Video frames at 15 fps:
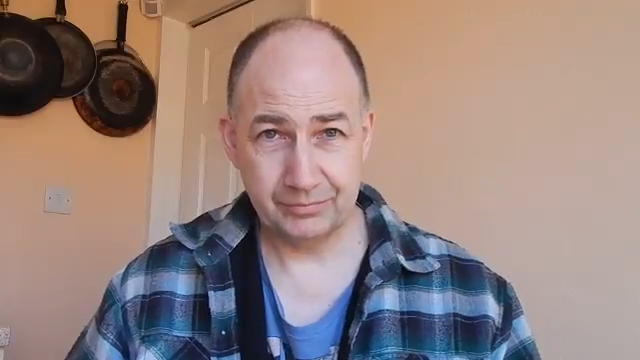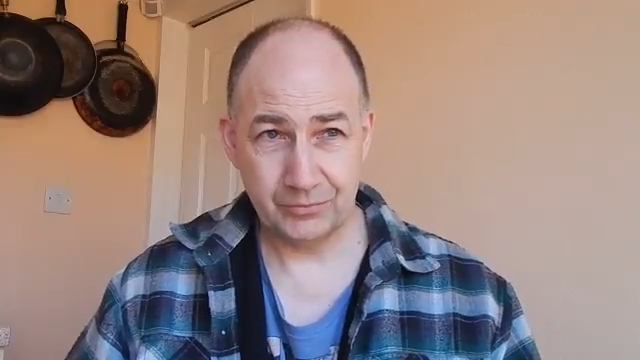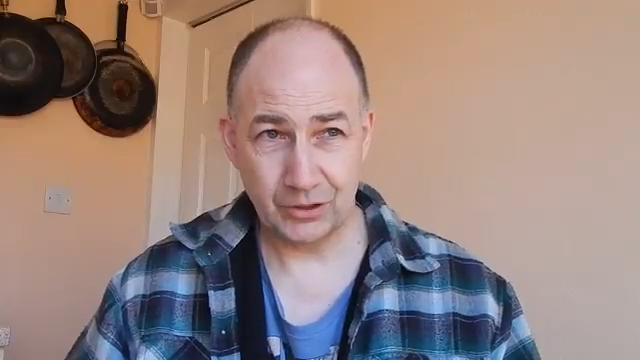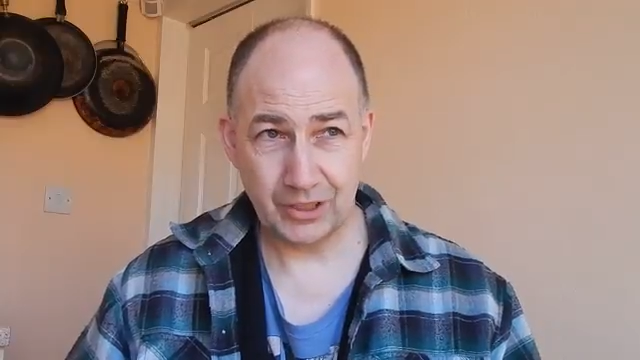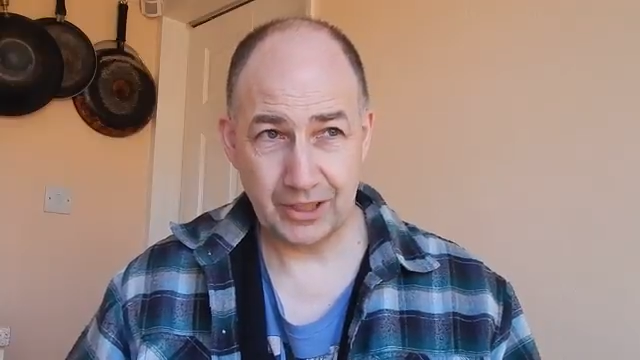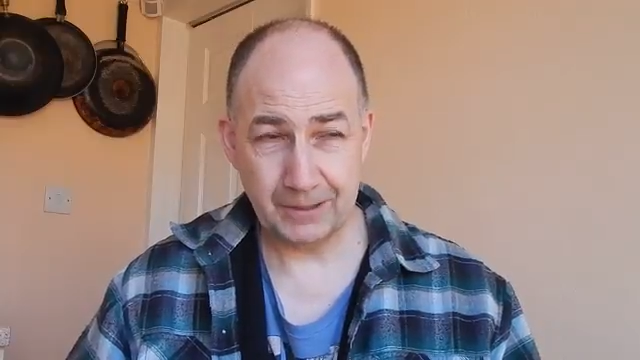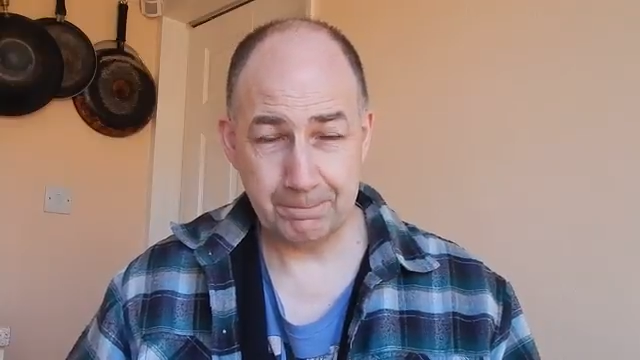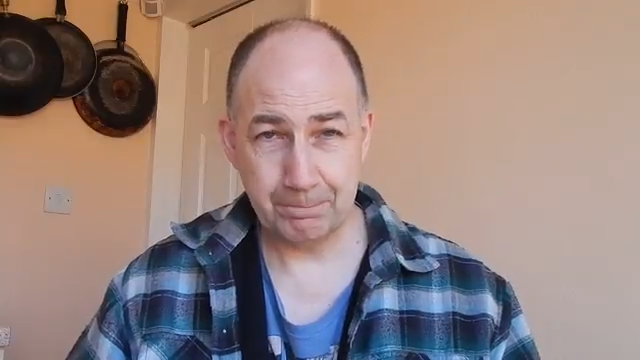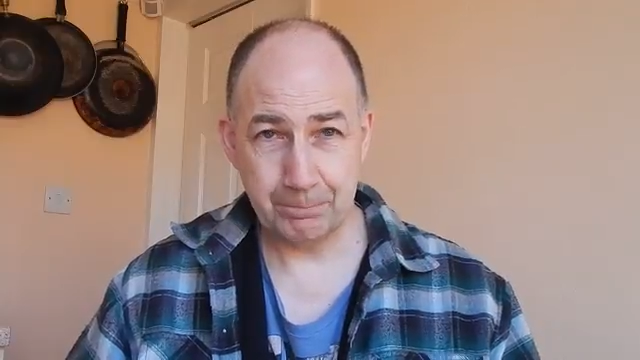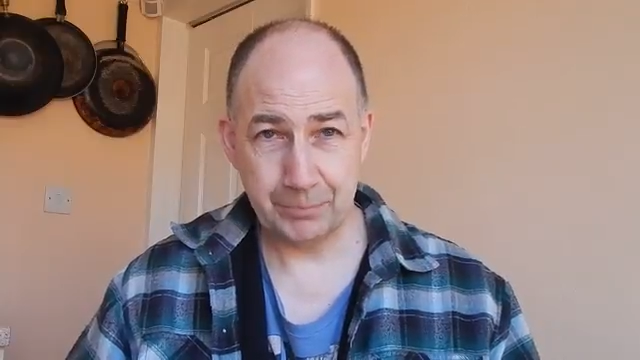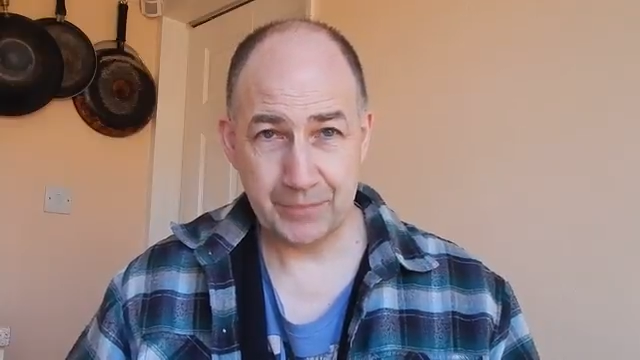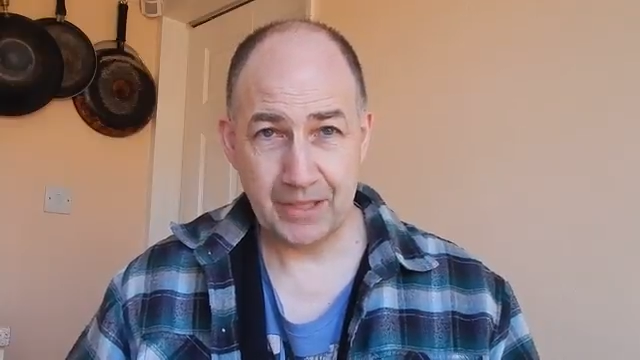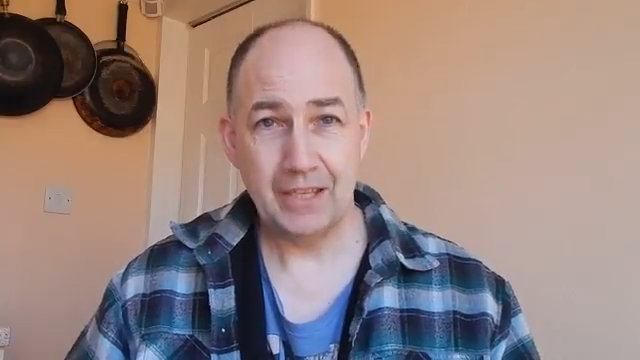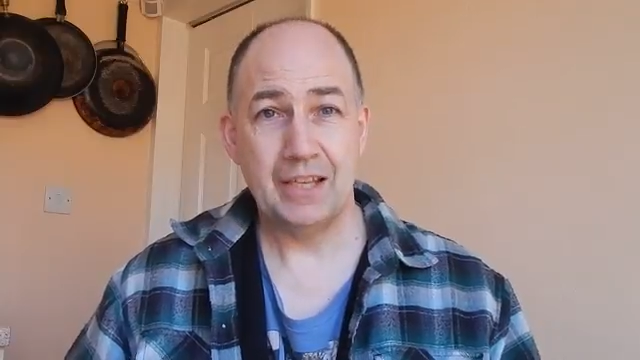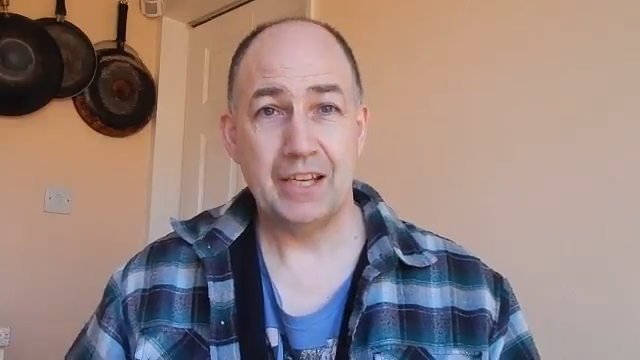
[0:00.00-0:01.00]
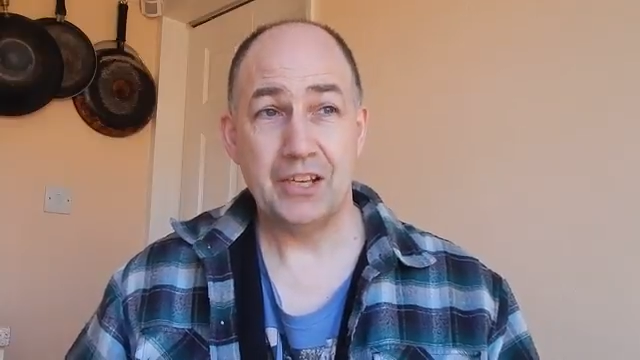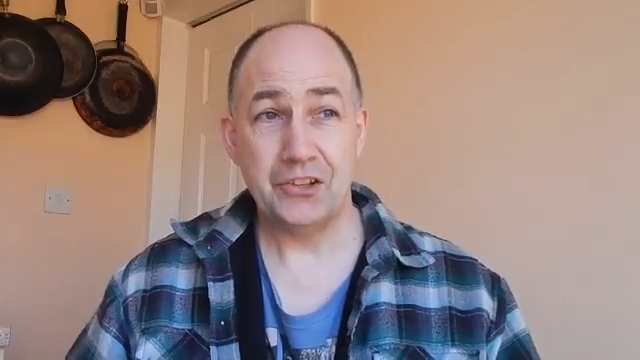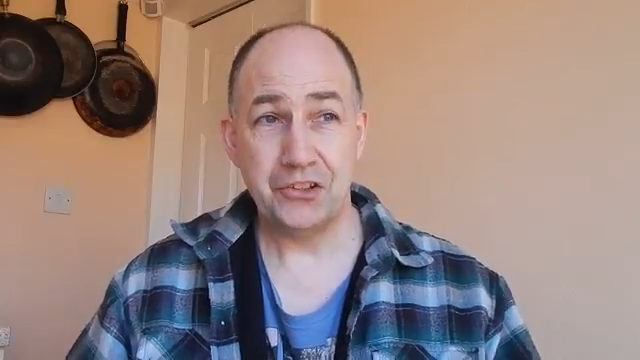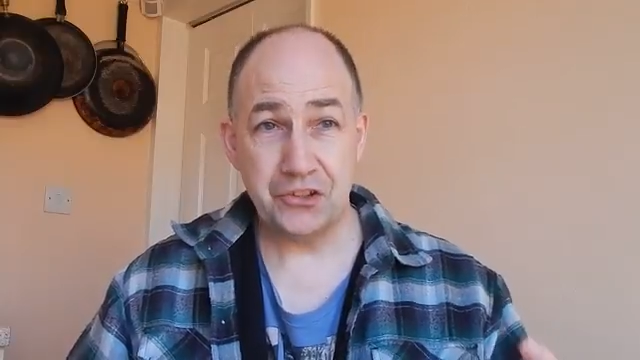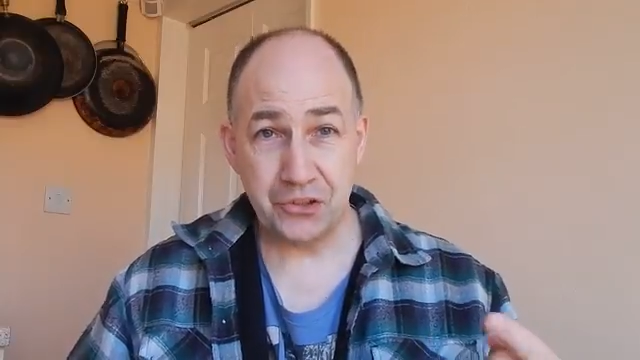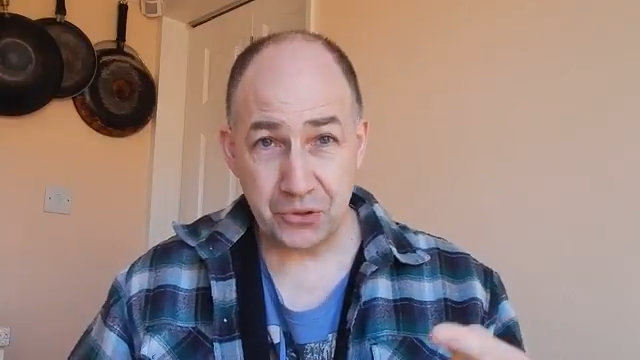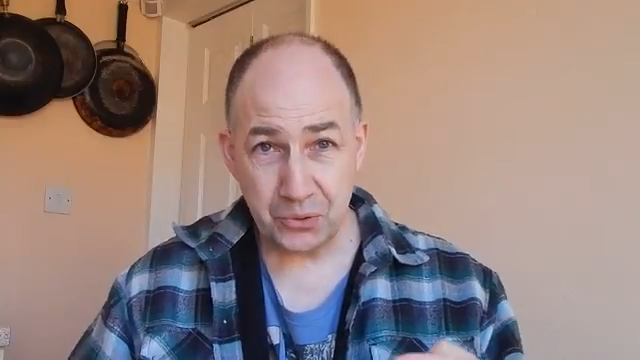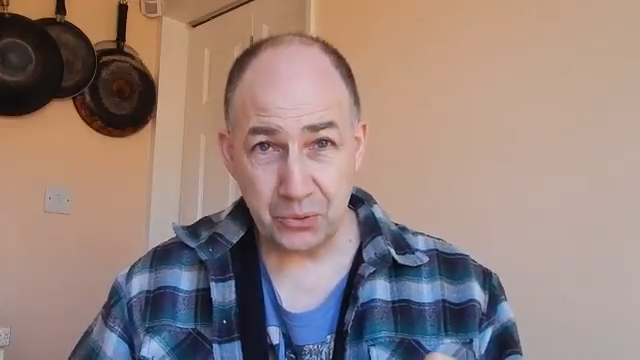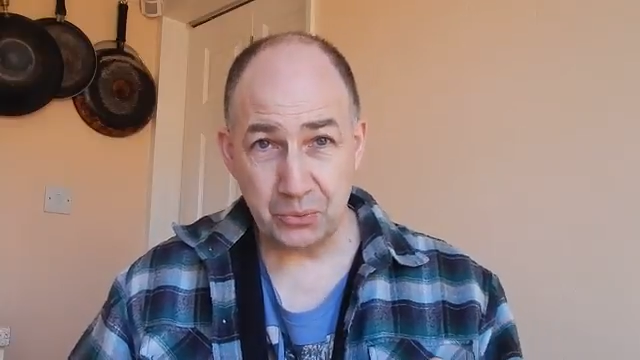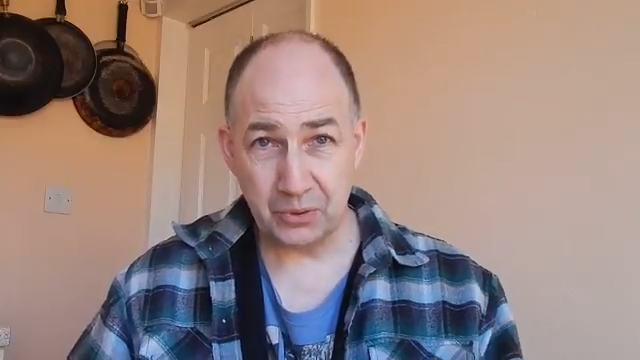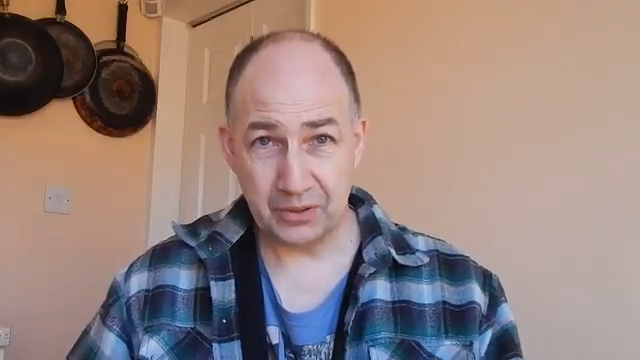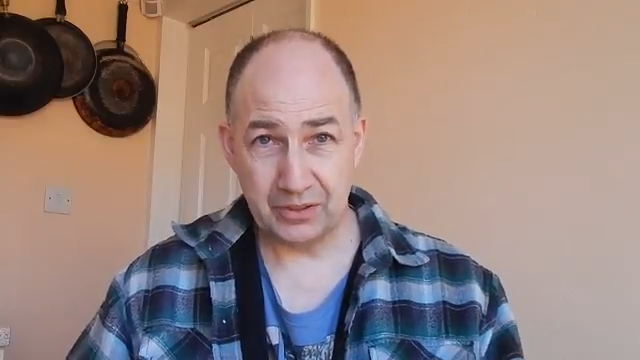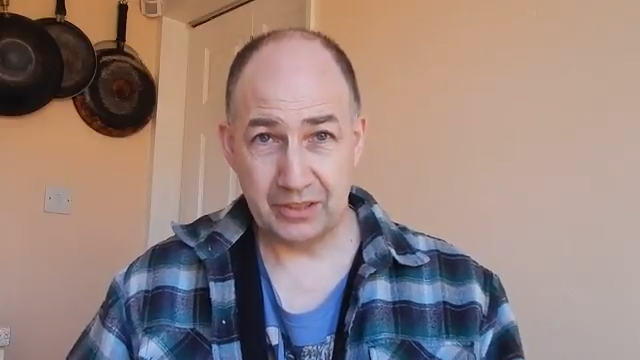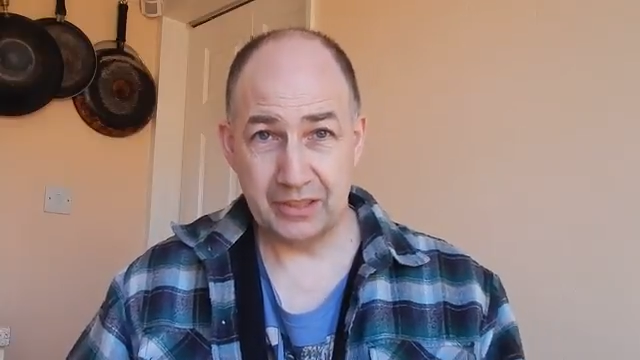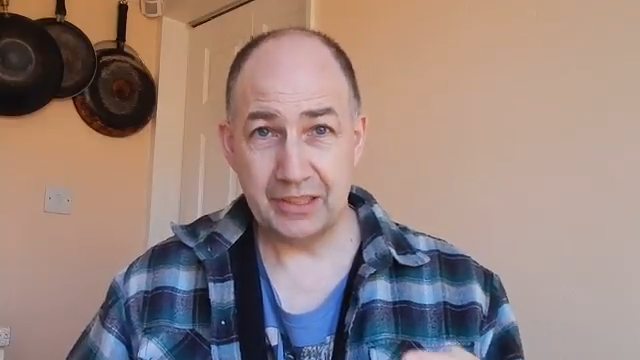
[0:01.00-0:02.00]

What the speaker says: Okay? You